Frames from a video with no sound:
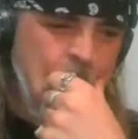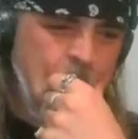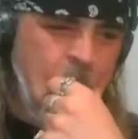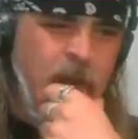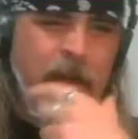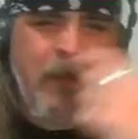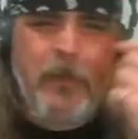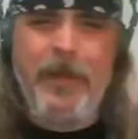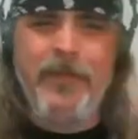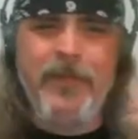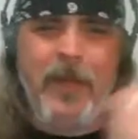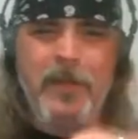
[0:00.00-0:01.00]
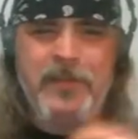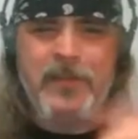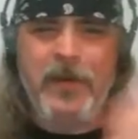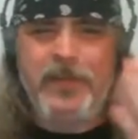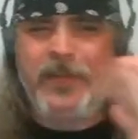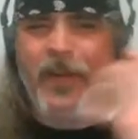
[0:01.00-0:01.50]
We've lost
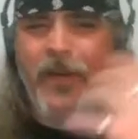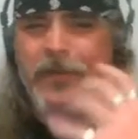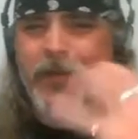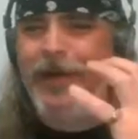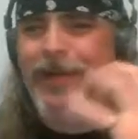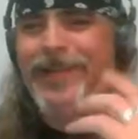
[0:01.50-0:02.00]
our children.